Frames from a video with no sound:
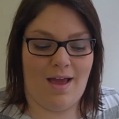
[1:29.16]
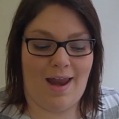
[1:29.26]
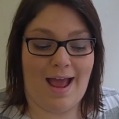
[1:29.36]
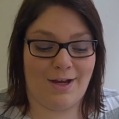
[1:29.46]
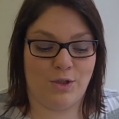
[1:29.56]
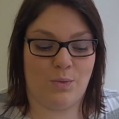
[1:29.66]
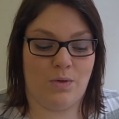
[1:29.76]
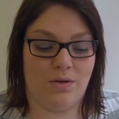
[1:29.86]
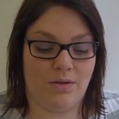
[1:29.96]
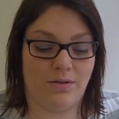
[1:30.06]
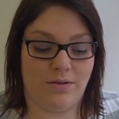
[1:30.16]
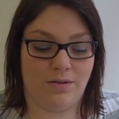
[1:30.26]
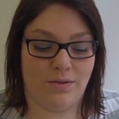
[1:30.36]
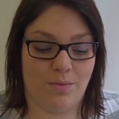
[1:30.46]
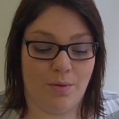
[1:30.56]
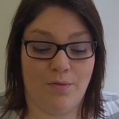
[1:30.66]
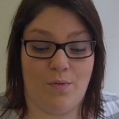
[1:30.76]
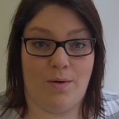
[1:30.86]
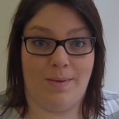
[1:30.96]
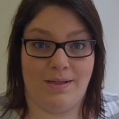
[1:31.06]
an actual
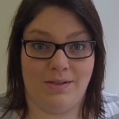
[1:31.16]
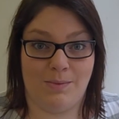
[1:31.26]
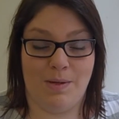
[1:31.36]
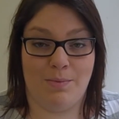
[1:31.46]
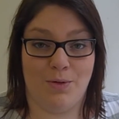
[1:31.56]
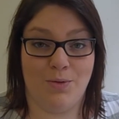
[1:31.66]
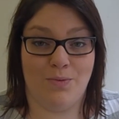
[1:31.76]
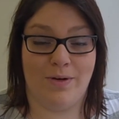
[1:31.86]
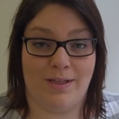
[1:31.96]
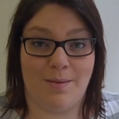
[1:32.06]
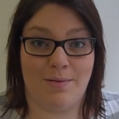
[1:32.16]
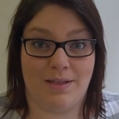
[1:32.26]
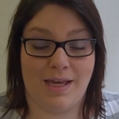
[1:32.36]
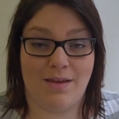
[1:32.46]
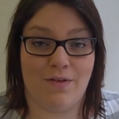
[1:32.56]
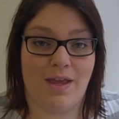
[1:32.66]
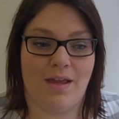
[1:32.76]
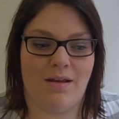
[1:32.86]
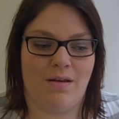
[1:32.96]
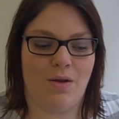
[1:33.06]
performance, people who really believe
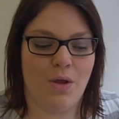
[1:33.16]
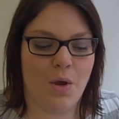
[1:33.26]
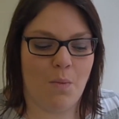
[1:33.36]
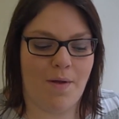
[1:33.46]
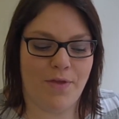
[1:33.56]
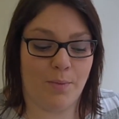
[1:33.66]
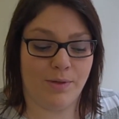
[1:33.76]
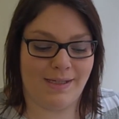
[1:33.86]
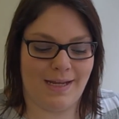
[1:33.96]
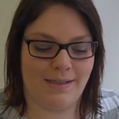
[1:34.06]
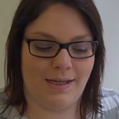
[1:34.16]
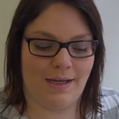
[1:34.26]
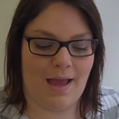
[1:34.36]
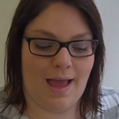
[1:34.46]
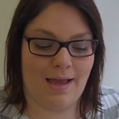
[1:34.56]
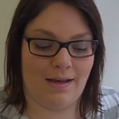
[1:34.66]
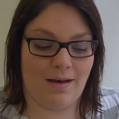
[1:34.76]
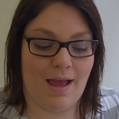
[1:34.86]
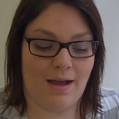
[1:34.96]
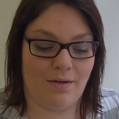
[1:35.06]
in what they're presenting
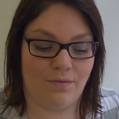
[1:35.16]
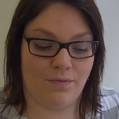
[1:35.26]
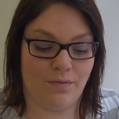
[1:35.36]
and have